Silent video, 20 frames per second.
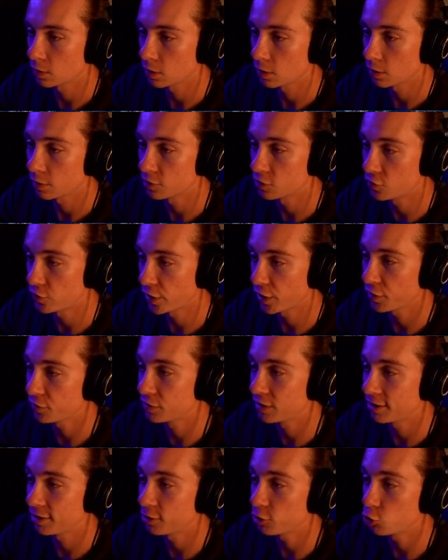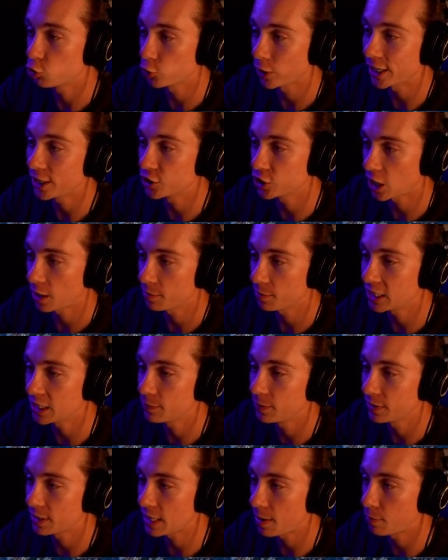Zverev did a great job
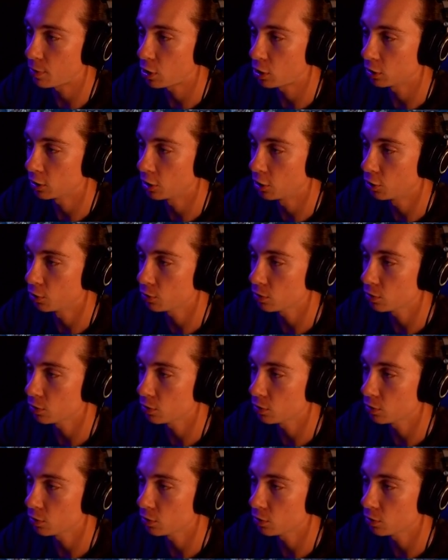keeping that ball low.